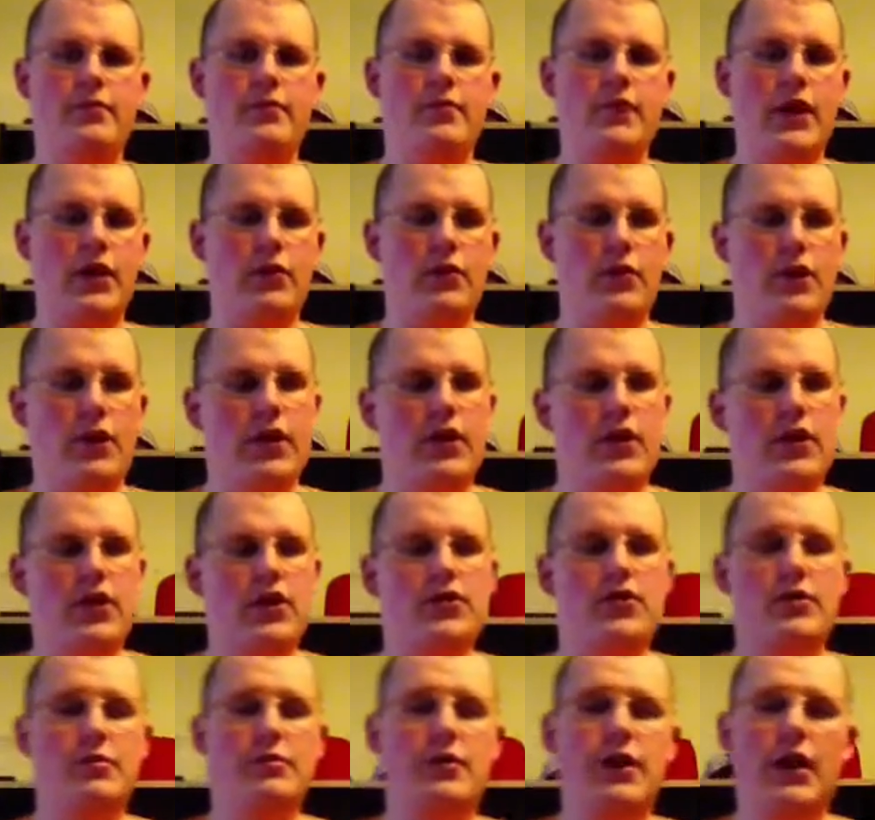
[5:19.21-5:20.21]
Anyway,
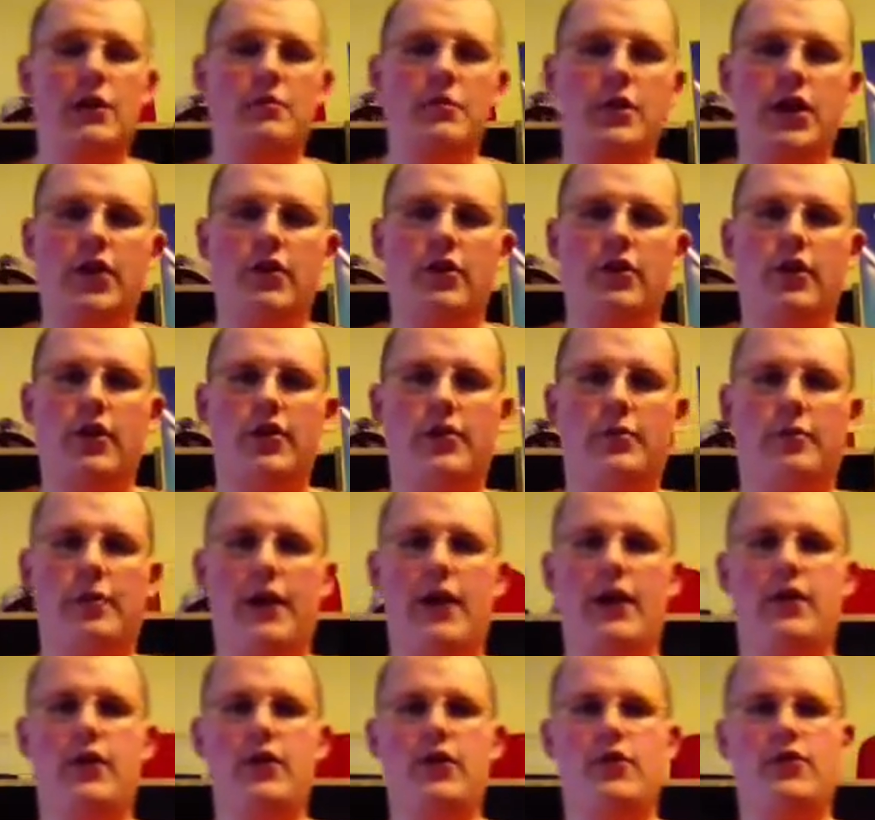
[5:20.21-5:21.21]
some time later, and the
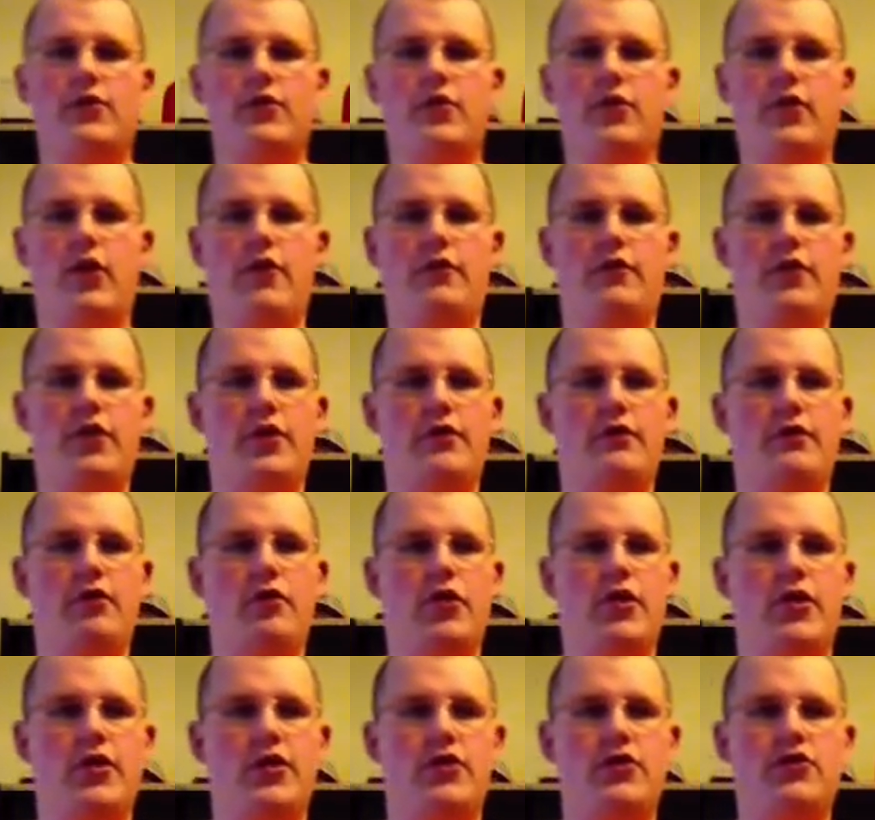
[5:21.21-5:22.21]
pirates are off on a
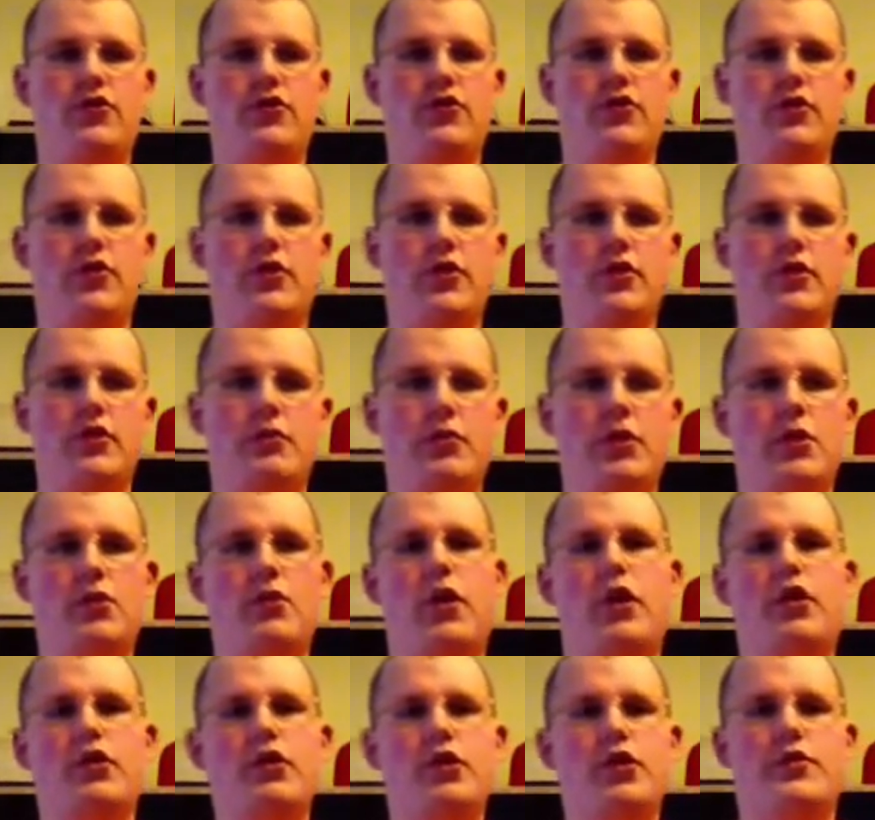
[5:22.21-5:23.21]
voyage.
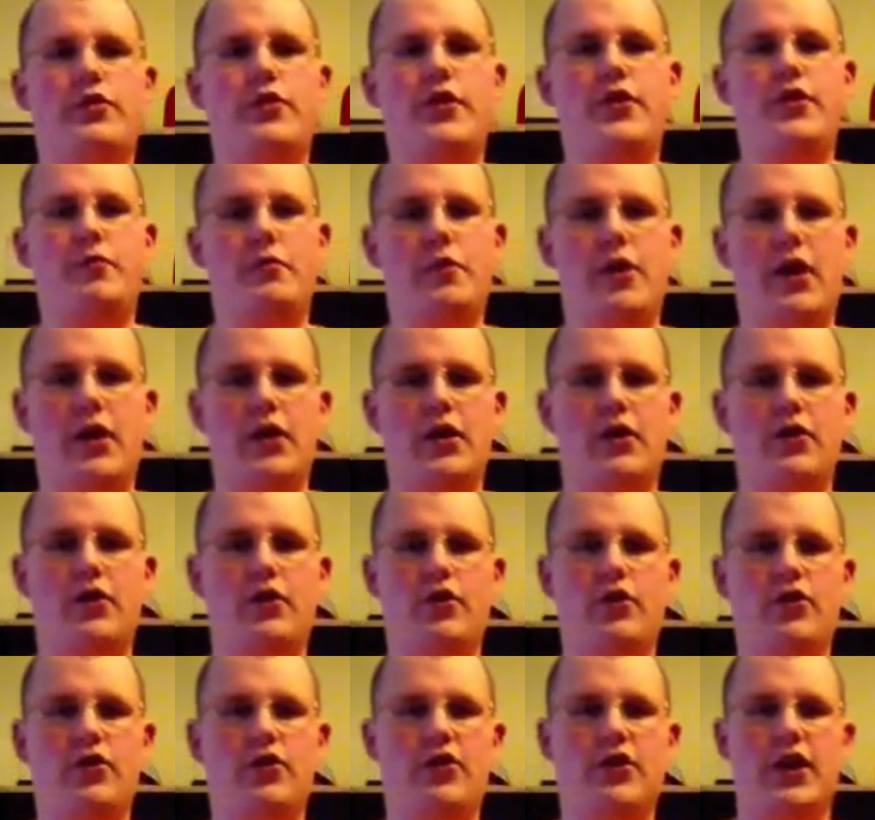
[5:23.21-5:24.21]
Meanwhile, Luffy and Makino
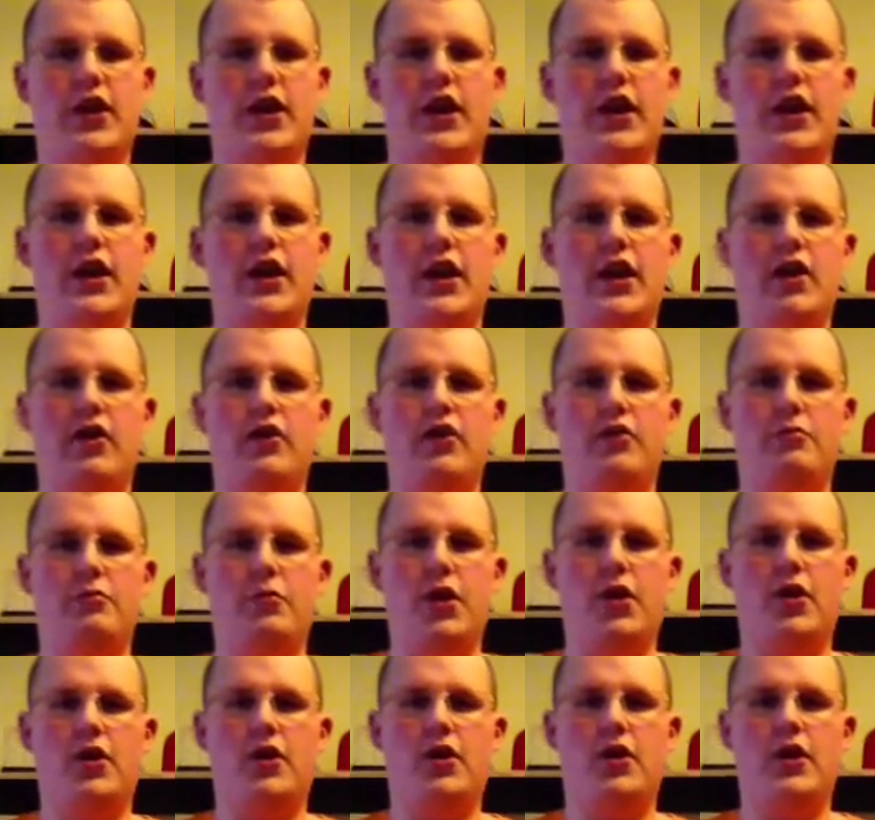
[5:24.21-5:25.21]
are just kind of hanging out at their
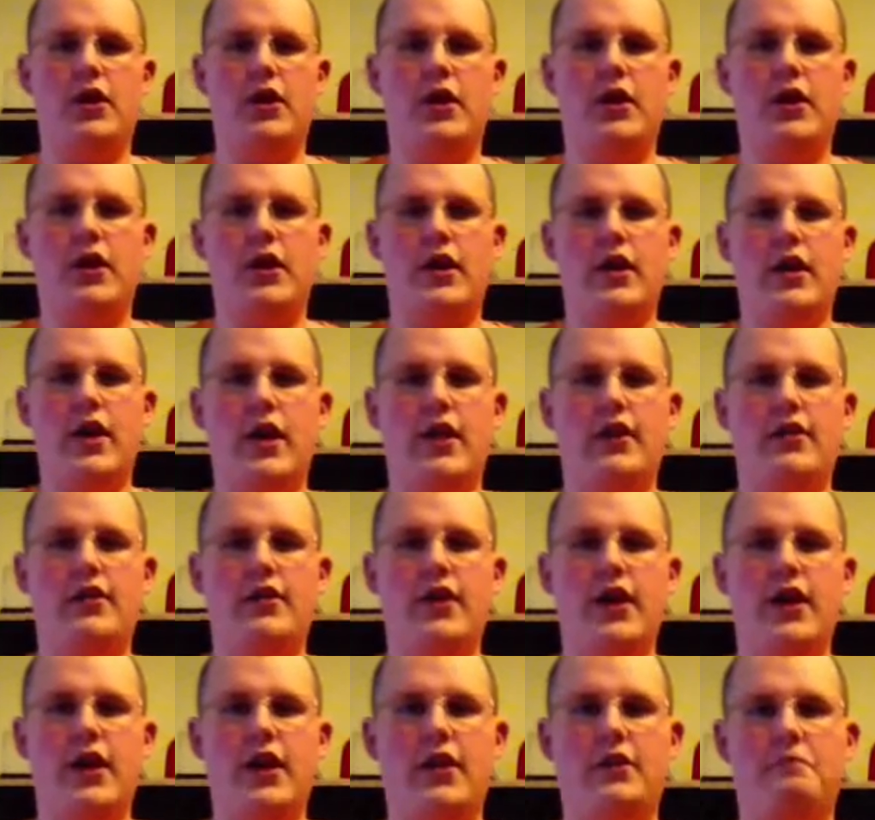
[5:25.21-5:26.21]
bar, and
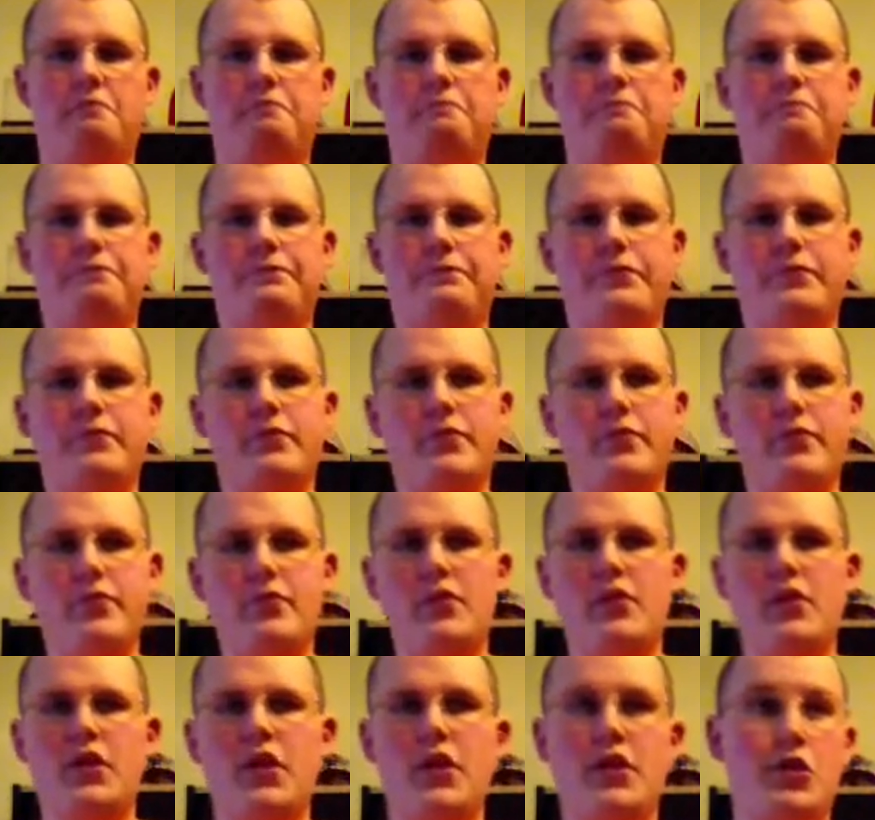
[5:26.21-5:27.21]
then,
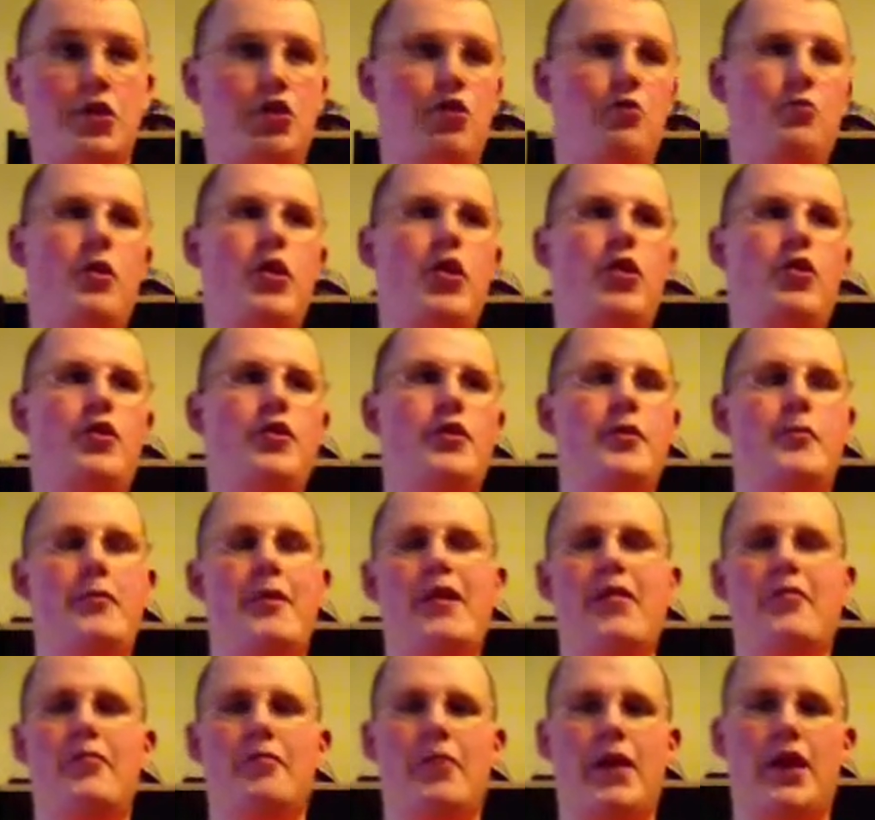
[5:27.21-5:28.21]
lo and behold, the
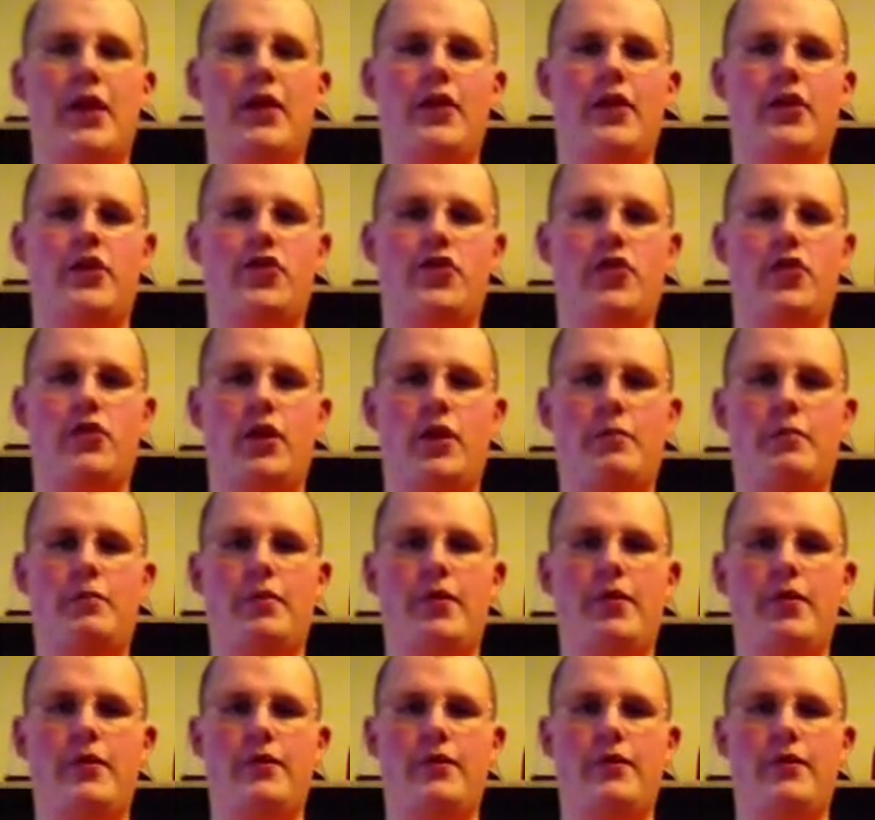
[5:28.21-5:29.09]
mountain bandits show up.